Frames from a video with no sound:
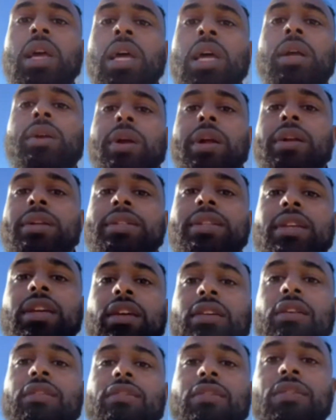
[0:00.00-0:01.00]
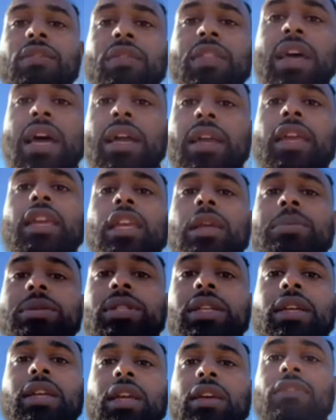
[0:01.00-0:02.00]
Greatest gift that keeps the
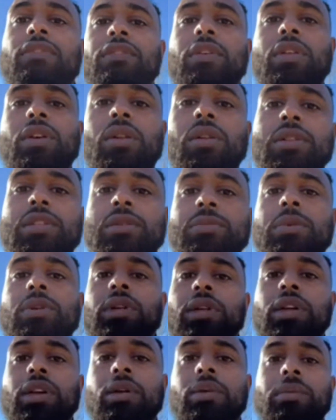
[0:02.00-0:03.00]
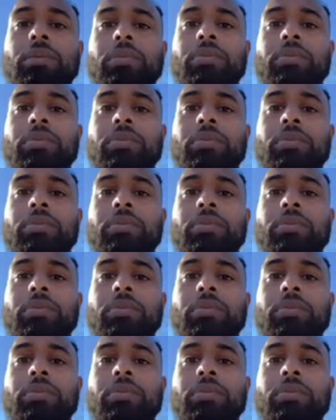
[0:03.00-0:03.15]
gift of the Holy Spirit. Yep.